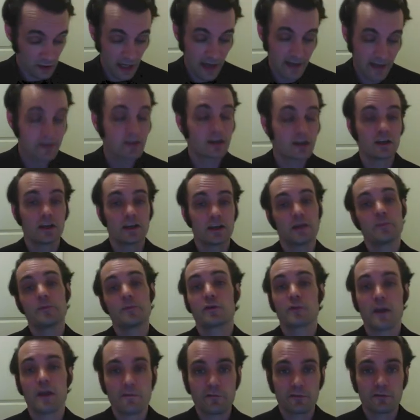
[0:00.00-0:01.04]
like and clean up
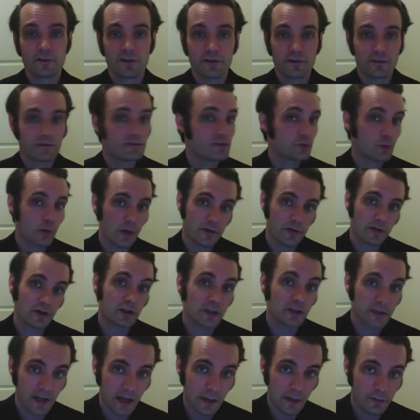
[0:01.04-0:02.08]
your references and do other
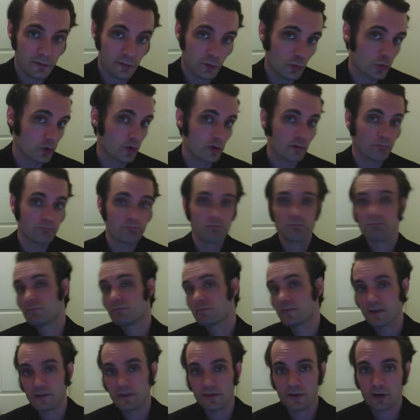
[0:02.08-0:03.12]
cleanups or
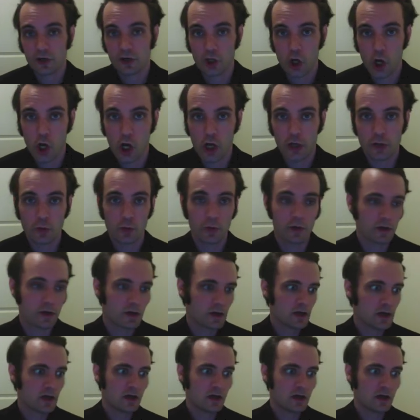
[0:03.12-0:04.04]
things that are gone or